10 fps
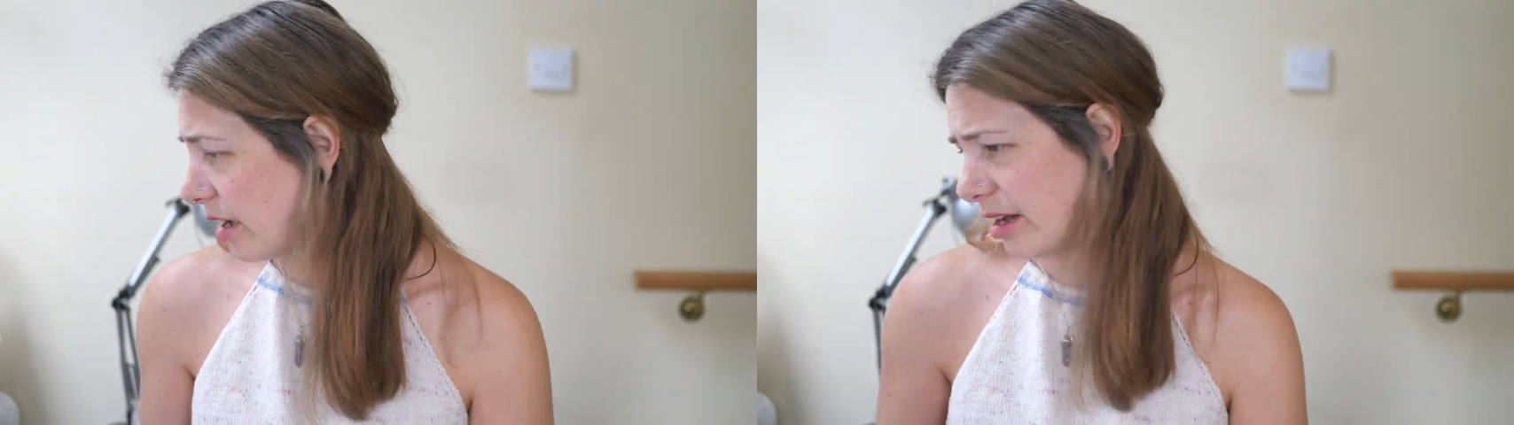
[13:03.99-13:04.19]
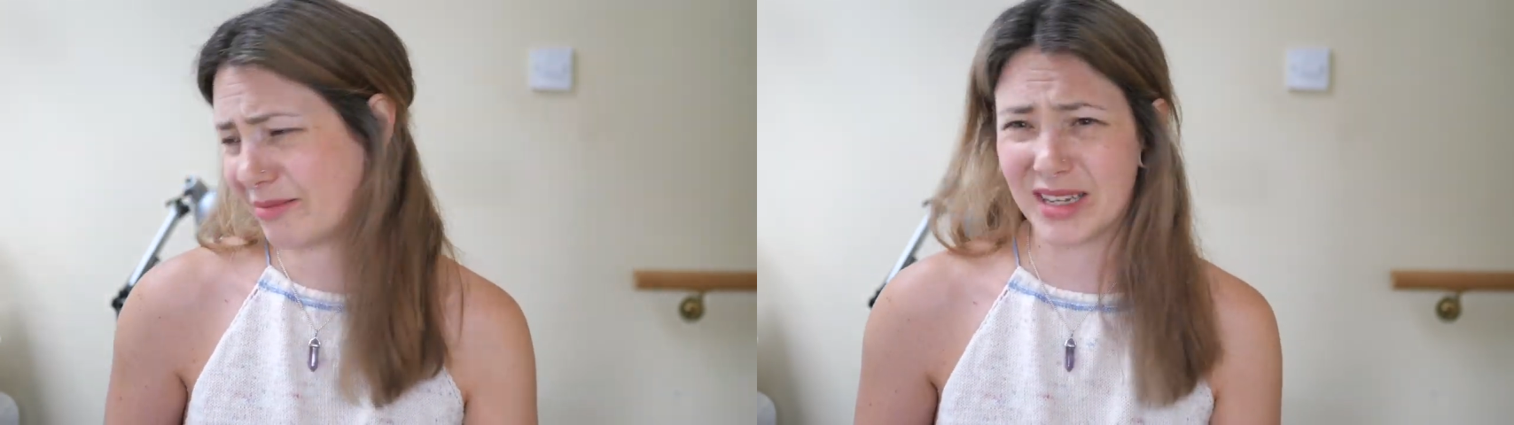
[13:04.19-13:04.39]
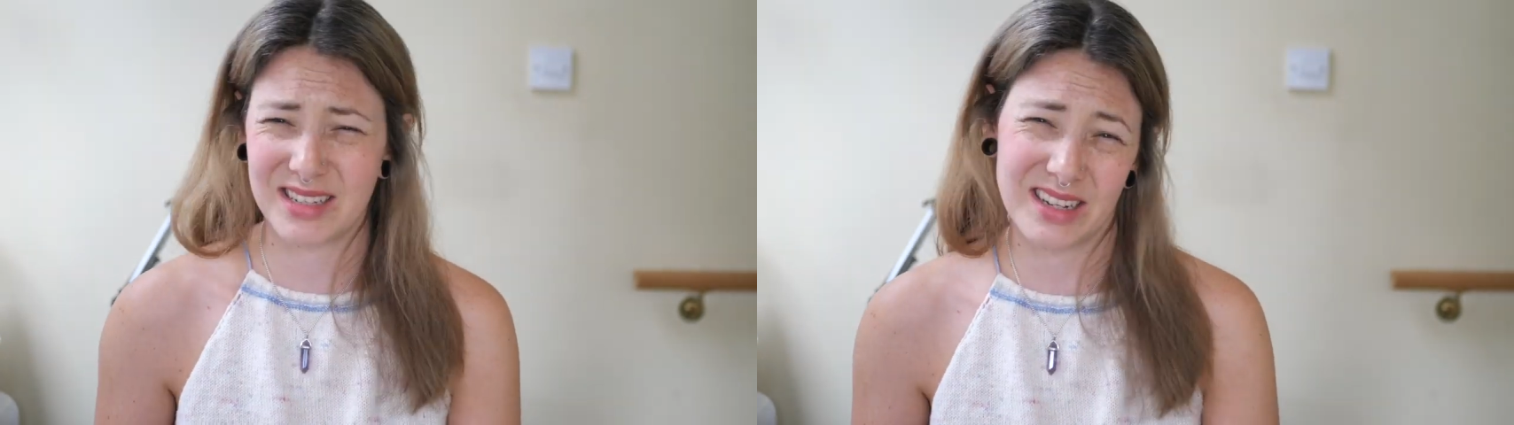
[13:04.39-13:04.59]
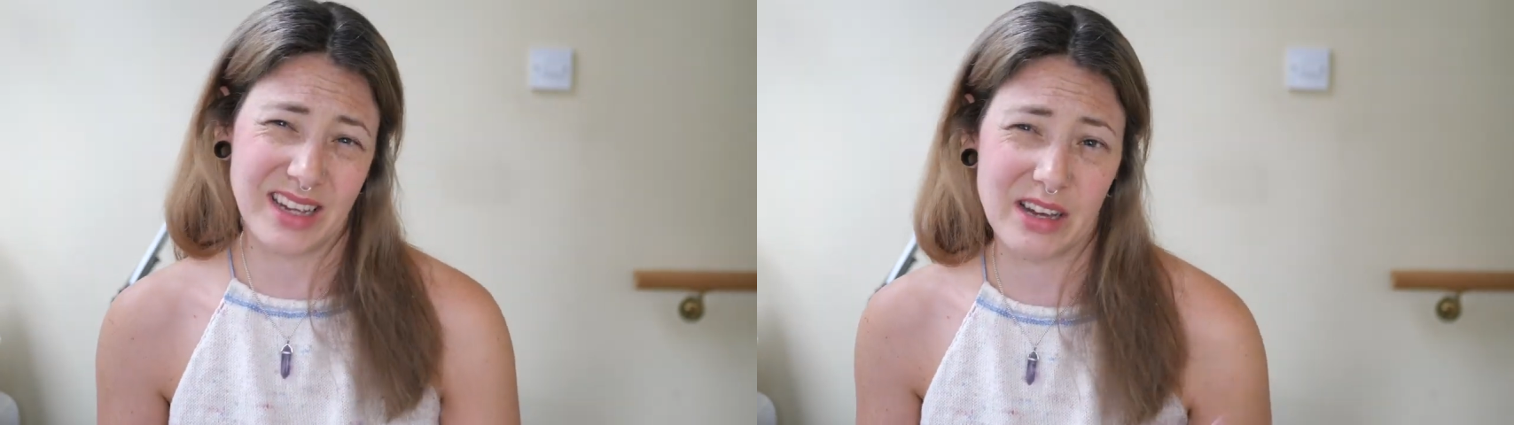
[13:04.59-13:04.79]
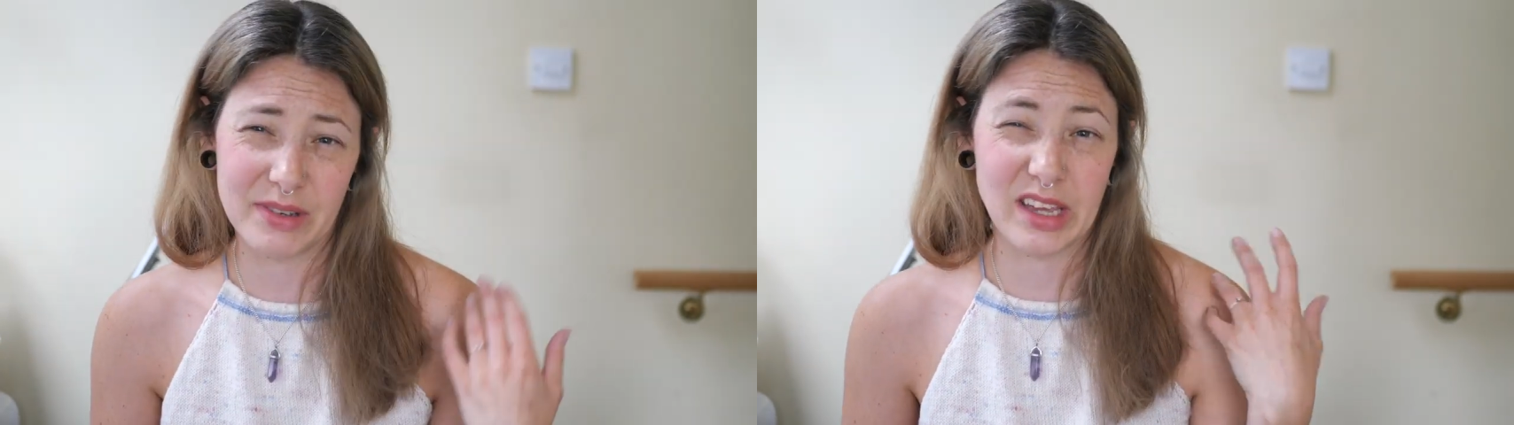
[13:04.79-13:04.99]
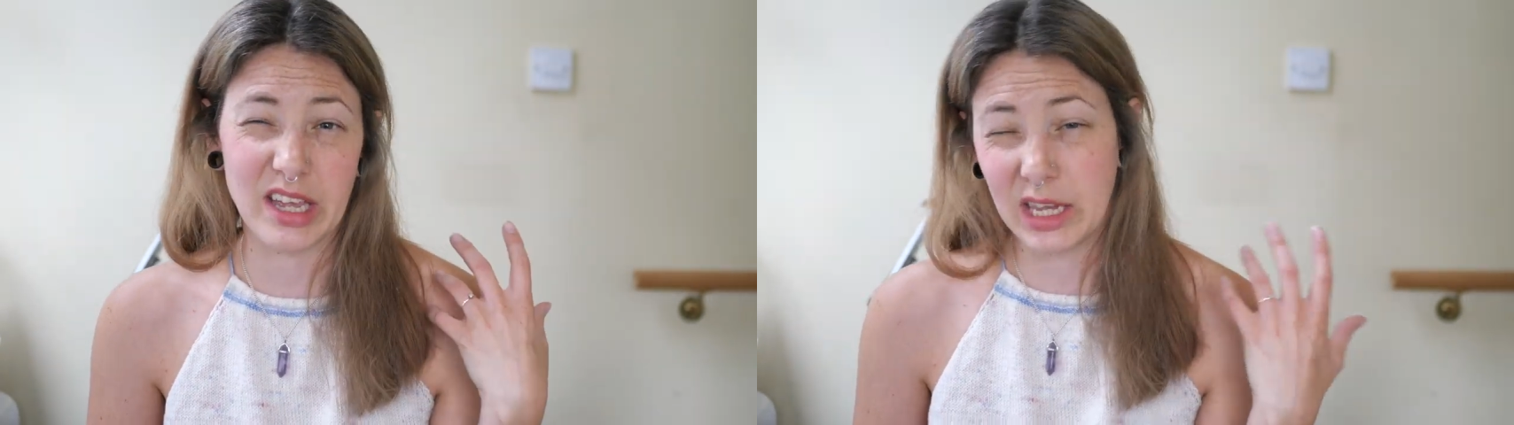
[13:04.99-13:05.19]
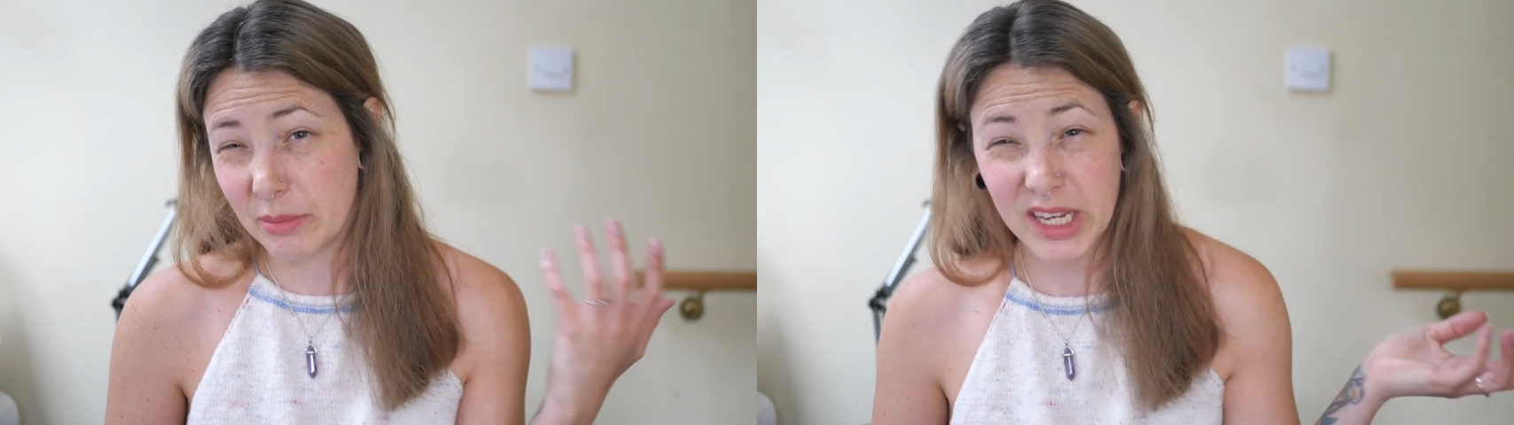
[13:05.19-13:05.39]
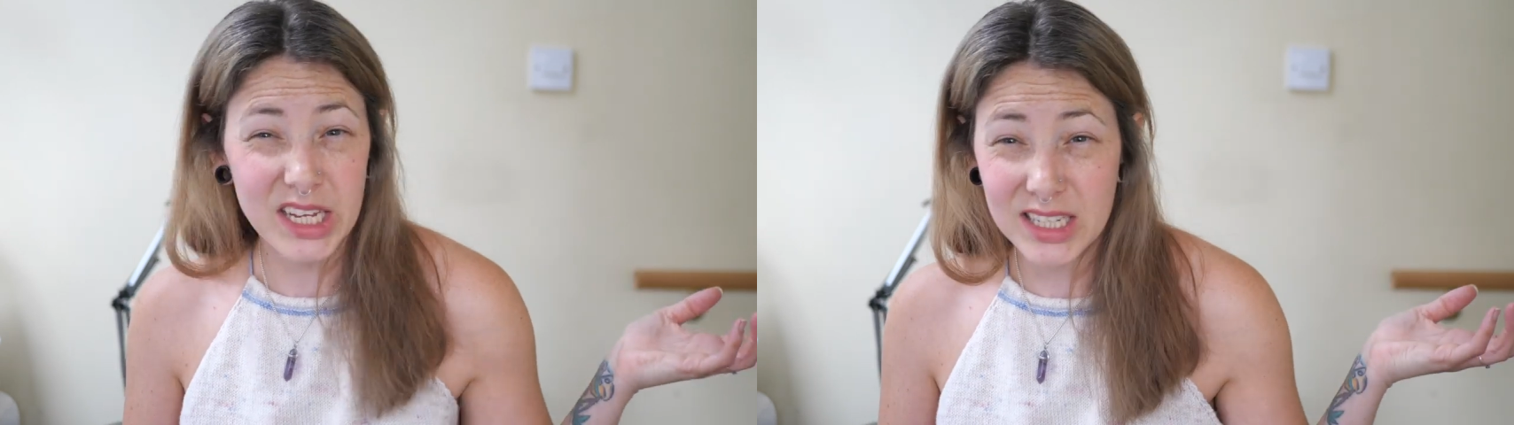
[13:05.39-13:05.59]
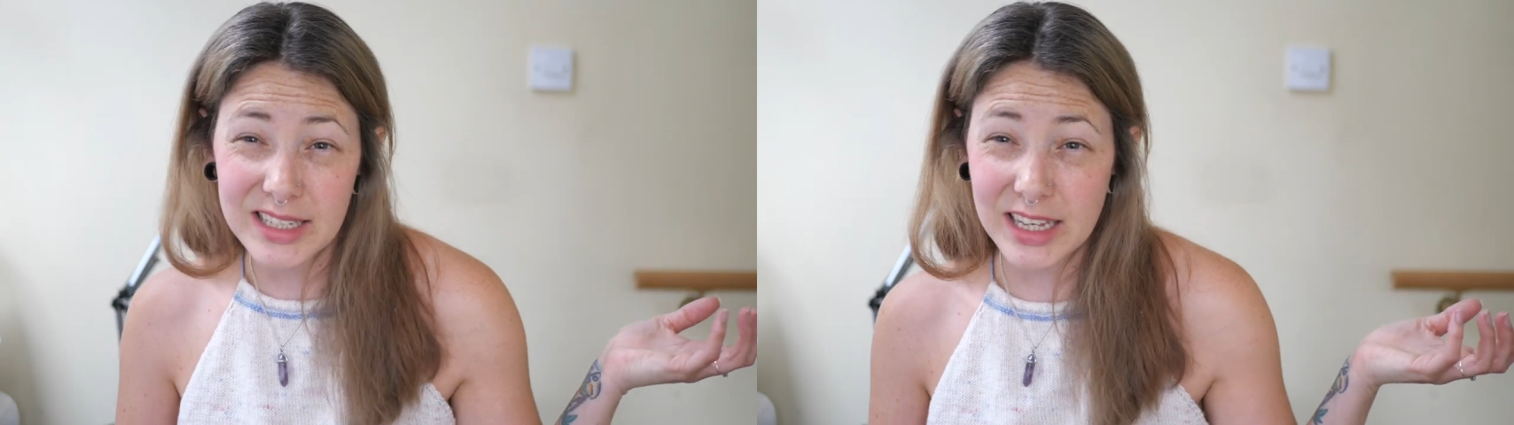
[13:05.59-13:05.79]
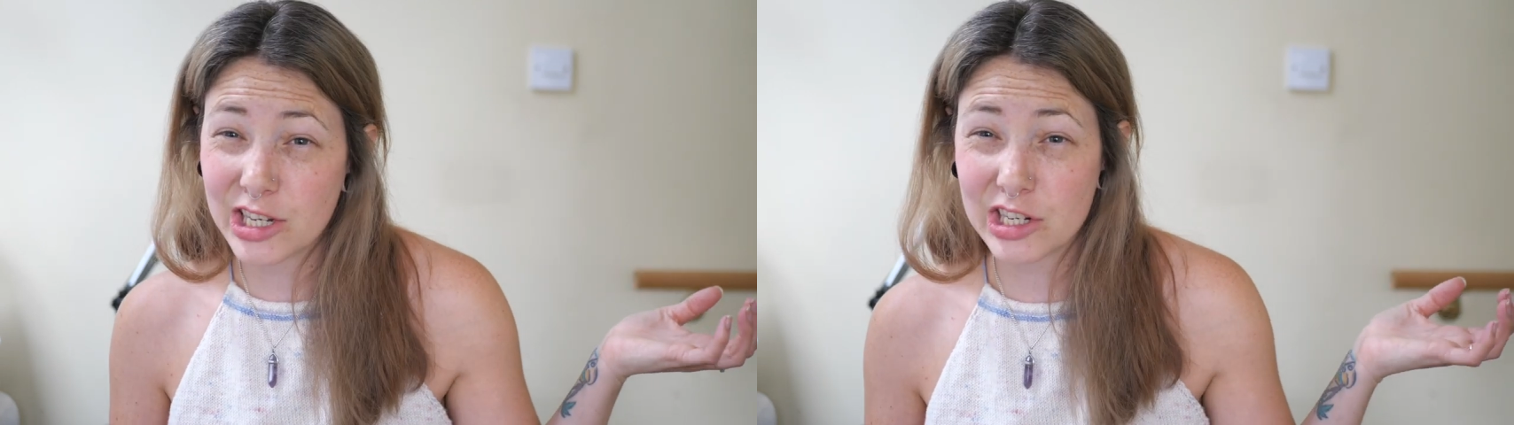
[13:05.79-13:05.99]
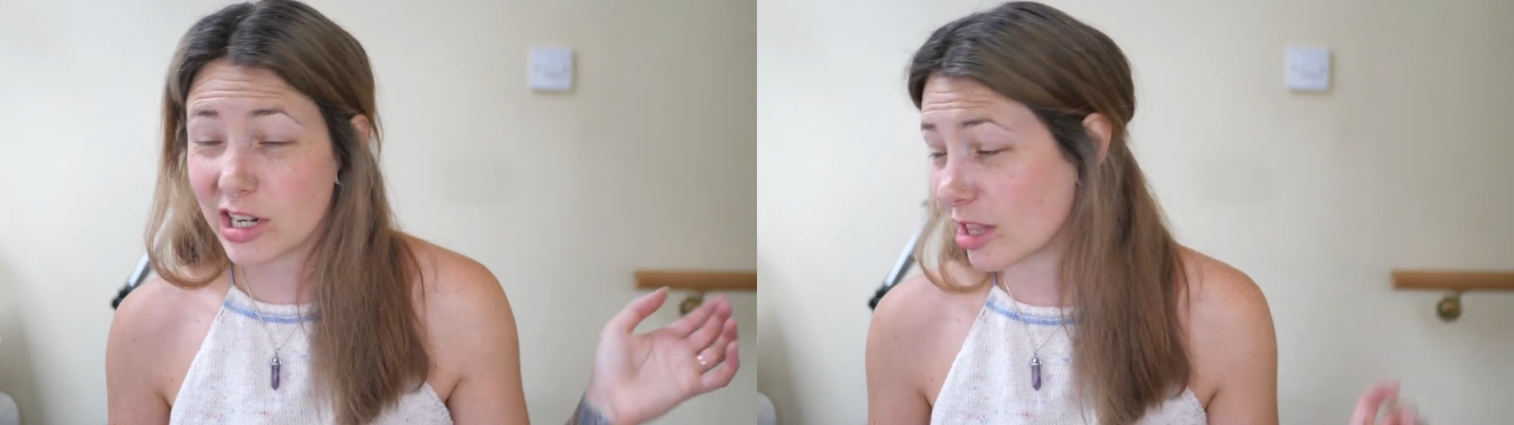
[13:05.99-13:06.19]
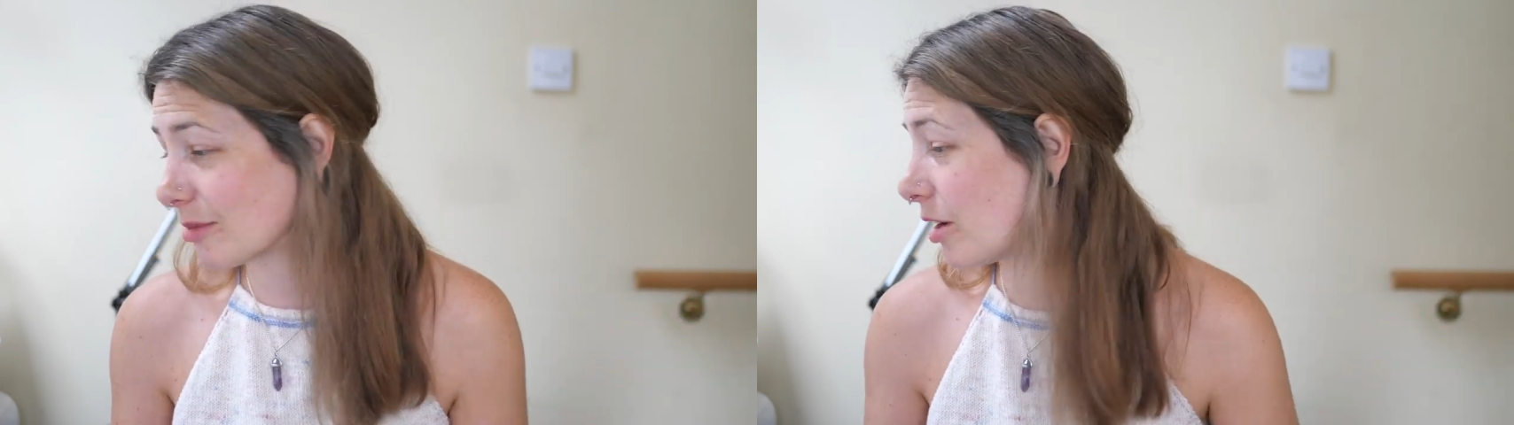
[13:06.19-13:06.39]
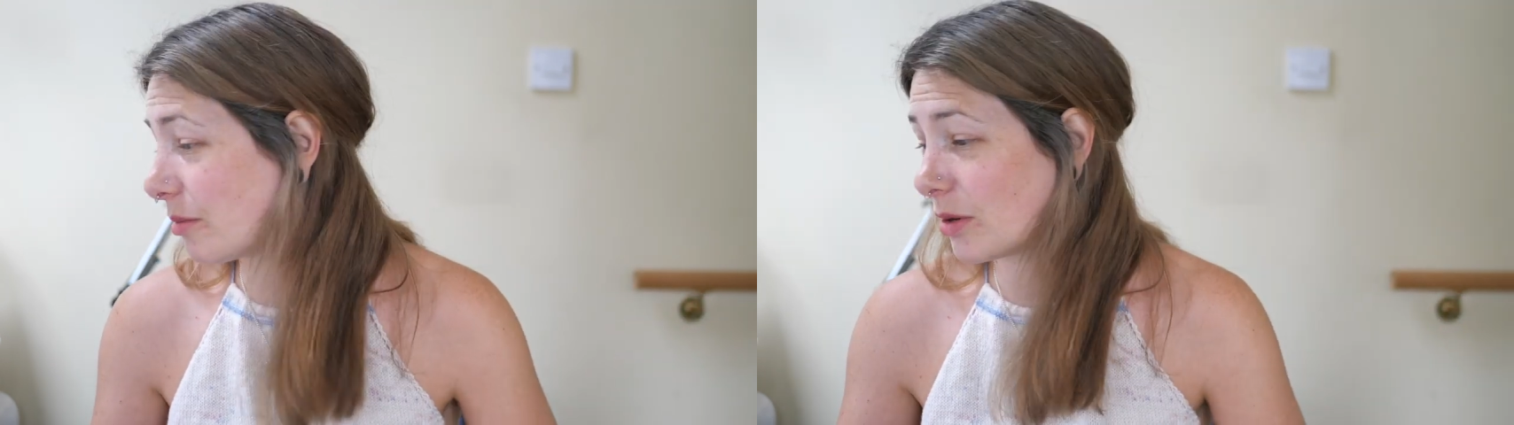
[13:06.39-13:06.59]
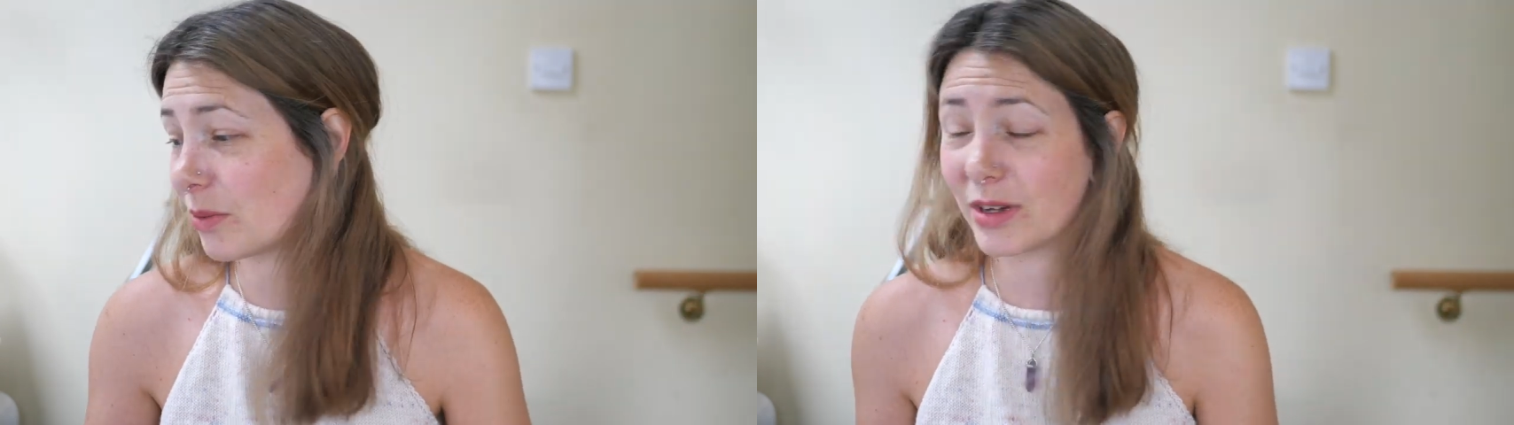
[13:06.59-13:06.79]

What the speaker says: I'm basically having a beginner session at the moment,